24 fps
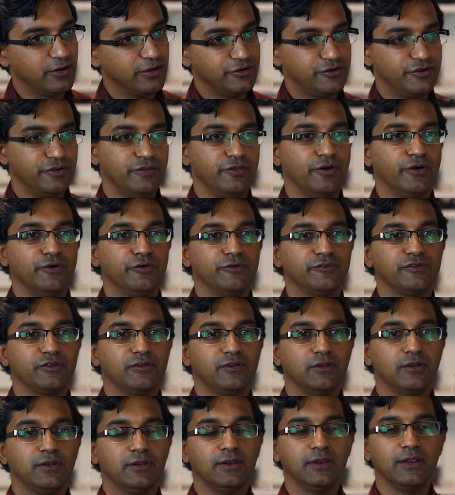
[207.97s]
to those
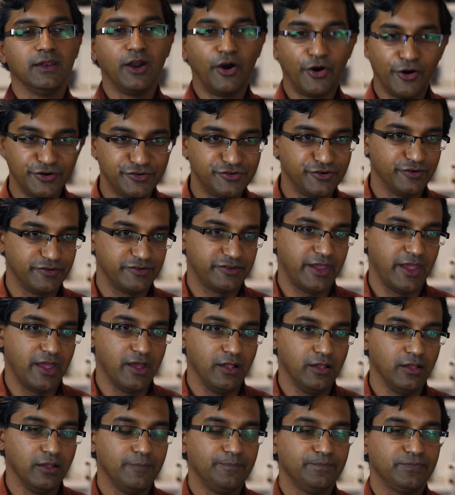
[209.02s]
larger
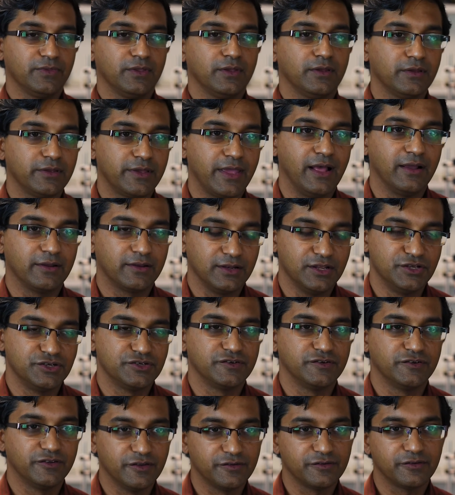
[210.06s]
scale
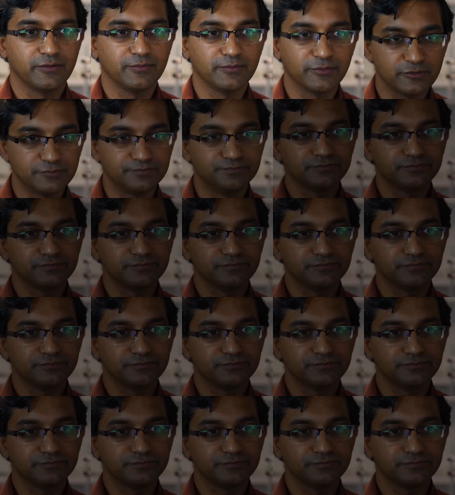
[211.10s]
calculation systems.